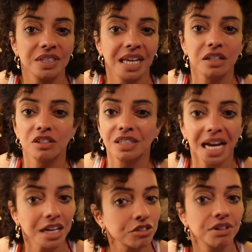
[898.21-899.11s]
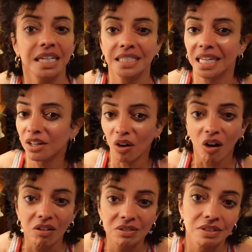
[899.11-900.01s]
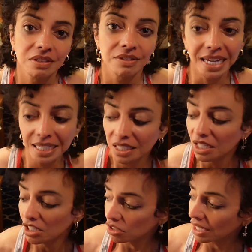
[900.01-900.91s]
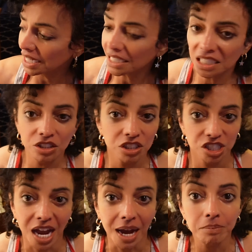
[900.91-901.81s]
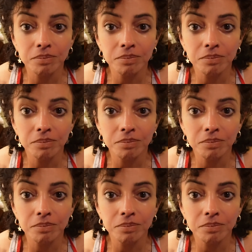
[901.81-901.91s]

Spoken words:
like not grainy at all, right? So I think I did a good job